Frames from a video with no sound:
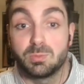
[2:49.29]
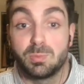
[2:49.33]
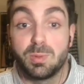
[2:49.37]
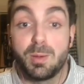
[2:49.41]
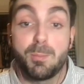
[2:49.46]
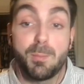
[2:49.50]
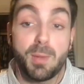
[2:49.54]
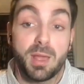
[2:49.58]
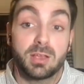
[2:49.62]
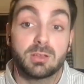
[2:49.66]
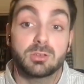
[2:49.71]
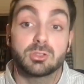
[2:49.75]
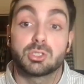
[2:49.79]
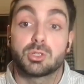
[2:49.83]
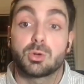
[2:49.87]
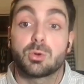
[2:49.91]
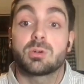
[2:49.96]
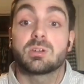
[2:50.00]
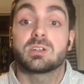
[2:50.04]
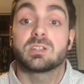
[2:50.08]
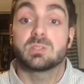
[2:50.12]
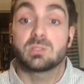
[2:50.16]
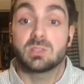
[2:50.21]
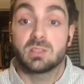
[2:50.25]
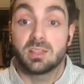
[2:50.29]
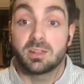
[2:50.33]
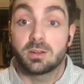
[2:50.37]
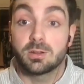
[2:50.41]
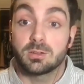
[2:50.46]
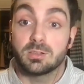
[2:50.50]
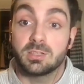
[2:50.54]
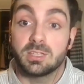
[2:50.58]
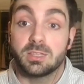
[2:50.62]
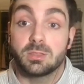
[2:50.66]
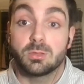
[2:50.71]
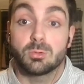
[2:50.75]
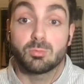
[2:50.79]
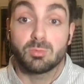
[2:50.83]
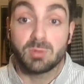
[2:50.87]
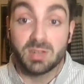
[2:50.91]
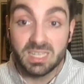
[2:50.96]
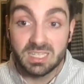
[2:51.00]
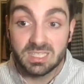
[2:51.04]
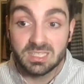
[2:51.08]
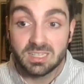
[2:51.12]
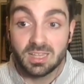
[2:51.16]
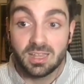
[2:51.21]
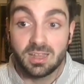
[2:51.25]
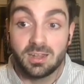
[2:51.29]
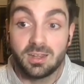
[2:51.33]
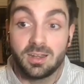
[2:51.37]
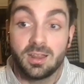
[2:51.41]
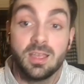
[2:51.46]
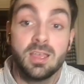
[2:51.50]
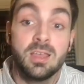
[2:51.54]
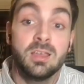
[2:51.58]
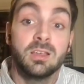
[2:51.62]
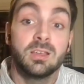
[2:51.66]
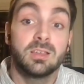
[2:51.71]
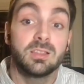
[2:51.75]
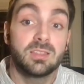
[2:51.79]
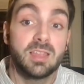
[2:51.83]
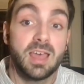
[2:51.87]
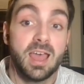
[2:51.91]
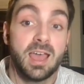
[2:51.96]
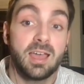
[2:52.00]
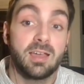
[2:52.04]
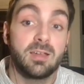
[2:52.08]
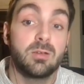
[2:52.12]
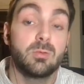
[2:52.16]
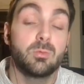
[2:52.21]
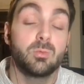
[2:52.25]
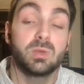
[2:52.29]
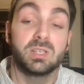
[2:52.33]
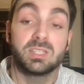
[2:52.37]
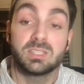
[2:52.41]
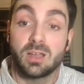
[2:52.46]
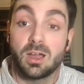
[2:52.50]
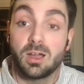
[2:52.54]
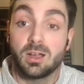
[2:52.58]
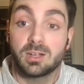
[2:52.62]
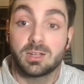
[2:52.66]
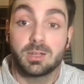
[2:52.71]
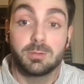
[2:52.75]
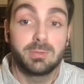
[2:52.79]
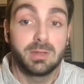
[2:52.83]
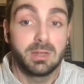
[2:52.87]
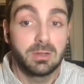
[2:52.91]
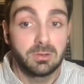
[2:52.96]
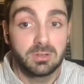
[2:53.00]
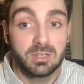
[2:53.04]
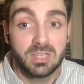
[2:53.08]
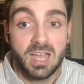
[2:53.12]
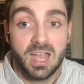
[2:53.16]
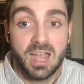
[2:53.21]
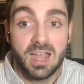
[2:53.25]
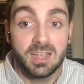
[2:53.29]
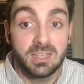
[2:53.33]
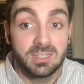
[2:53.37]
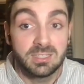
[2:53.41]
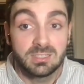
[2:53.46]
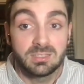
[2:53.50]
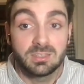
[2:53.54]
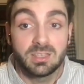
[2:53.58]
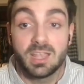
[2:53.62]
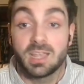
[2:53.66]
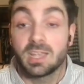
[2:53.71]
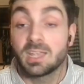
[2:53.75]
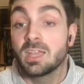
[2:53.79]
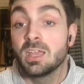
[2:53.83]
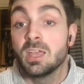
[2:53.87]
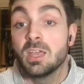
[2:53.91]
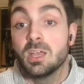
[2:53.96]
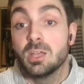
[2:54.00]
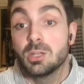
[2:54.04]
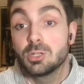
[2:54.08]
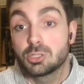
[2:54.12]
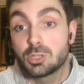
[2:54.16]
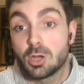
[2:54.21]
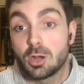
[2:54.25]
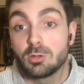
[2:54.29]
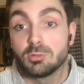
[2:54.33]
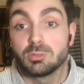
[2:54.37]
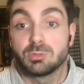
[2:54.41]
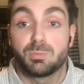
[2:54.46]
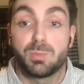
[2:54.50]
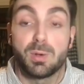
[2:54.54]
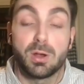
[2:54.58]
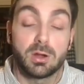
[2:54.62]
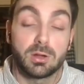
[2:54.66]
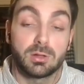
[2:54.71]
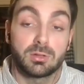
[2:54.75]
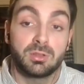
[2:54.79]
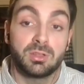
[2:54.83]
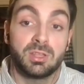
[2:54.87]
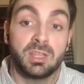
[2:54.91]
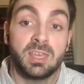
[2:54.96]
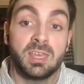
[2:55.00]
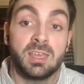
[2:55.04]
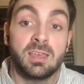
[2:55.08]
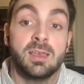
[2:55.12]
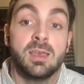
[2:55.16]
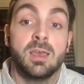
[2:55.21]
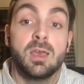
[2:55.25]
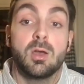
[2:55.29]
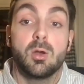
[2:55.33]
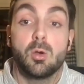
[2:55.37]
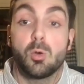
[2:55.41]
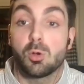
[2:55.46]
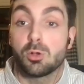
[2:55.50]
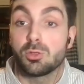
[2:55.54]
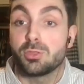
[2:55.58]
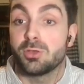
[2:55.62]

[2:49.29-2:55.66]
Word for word: But Michael Jordan is literally the reason that we talk about guys like Charles Barkley or